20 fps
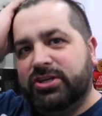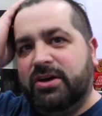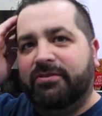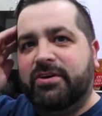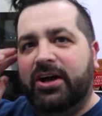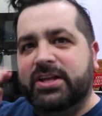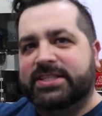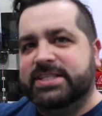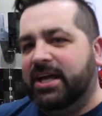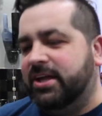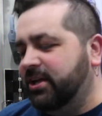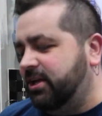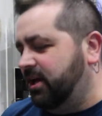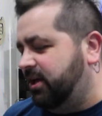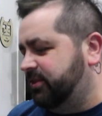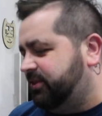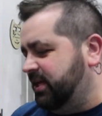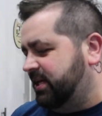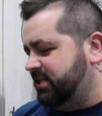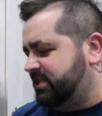So I've got to tell you,
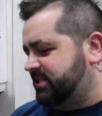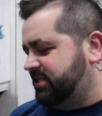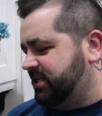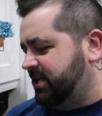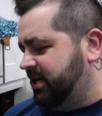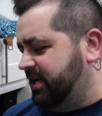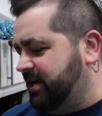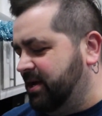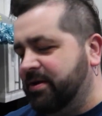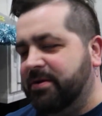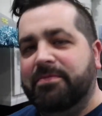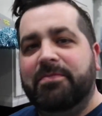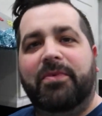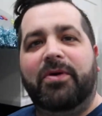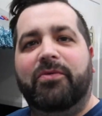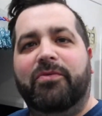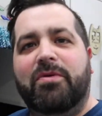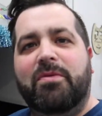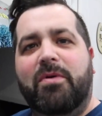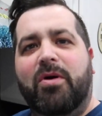this um,
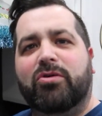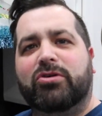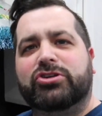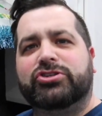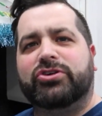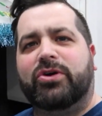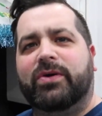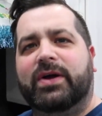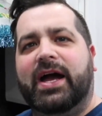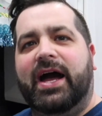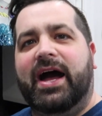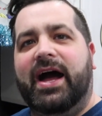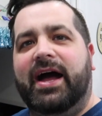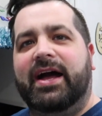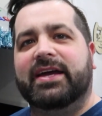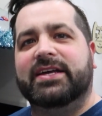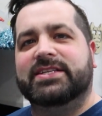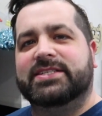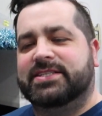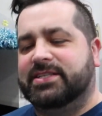remote control
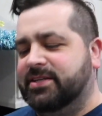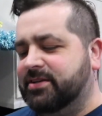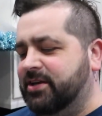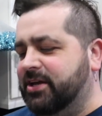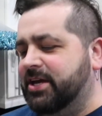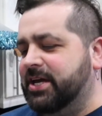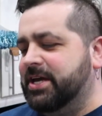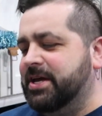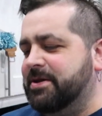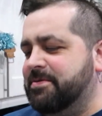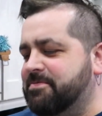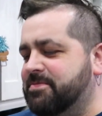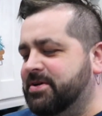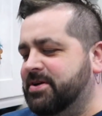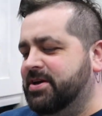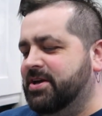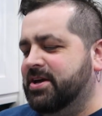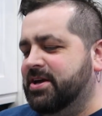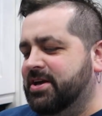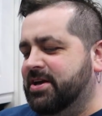car is, um,
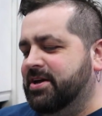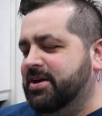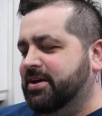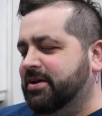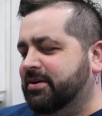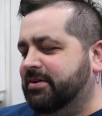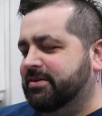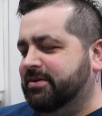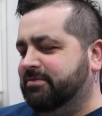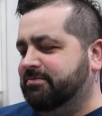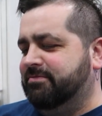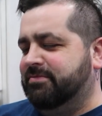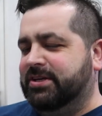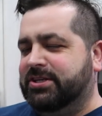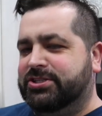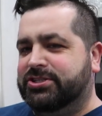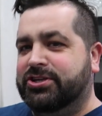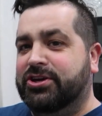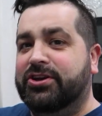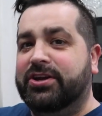
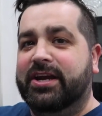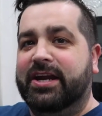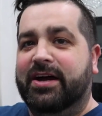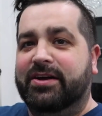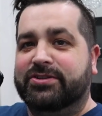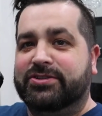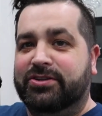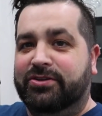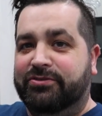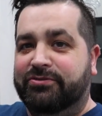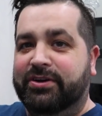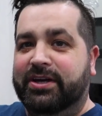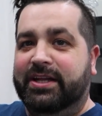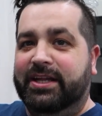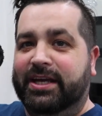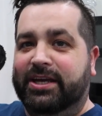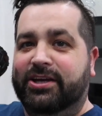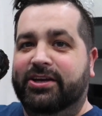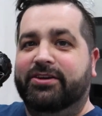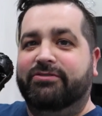it's turning out to look
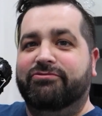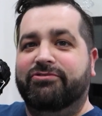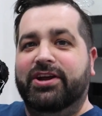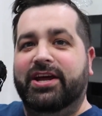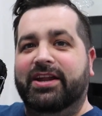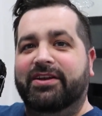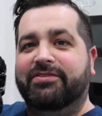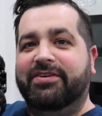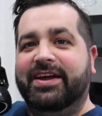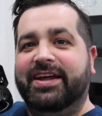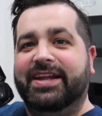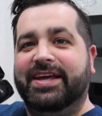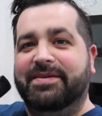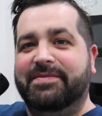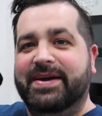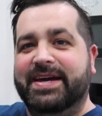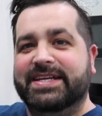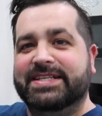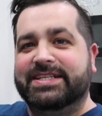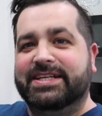really, really, really
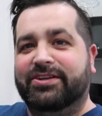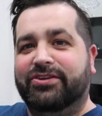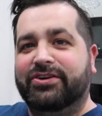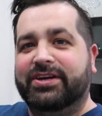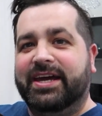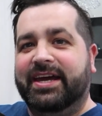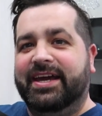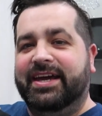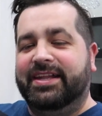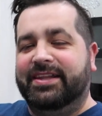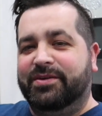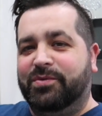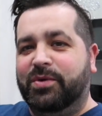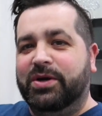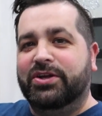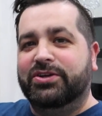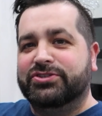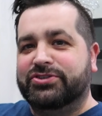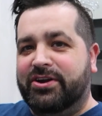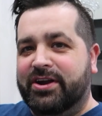amazing. Look at it, the
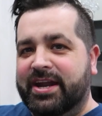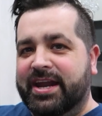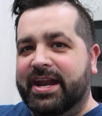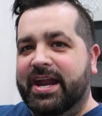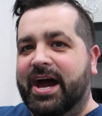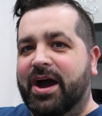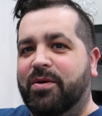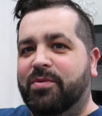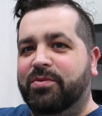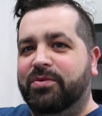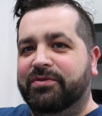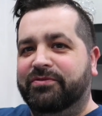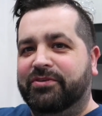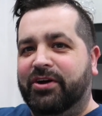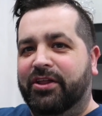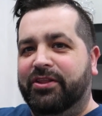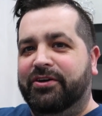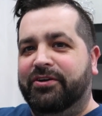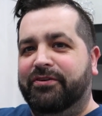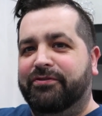wheels are on it now. We've
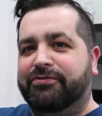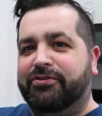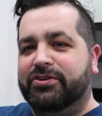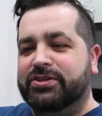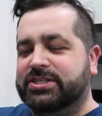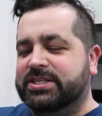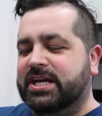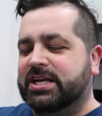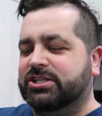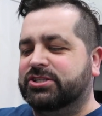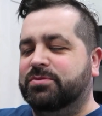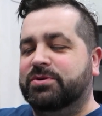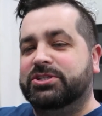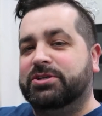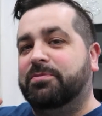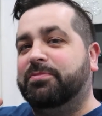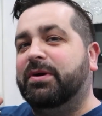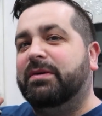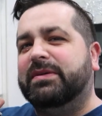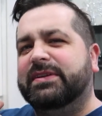got the front section, which
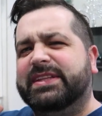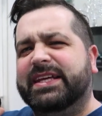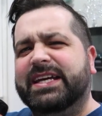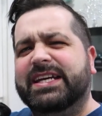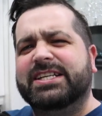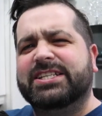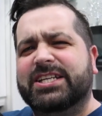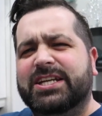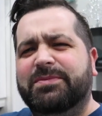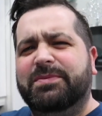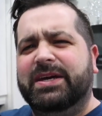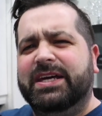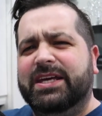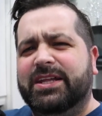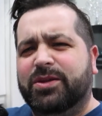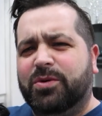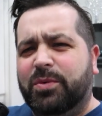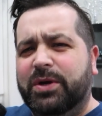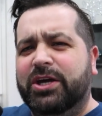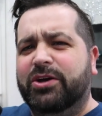I probably think is gonna be
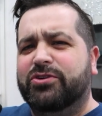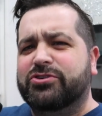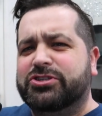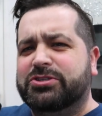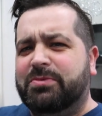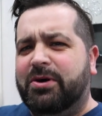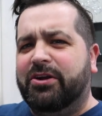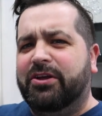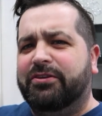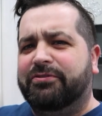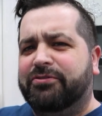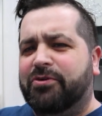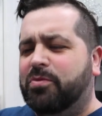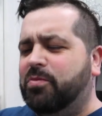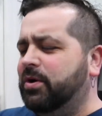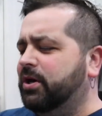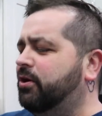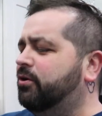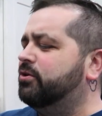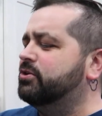the wheels tomorrow, the
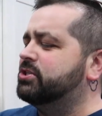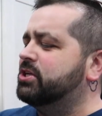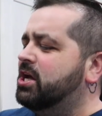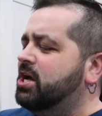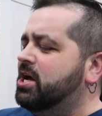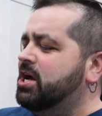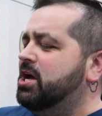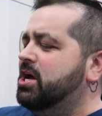front wheels.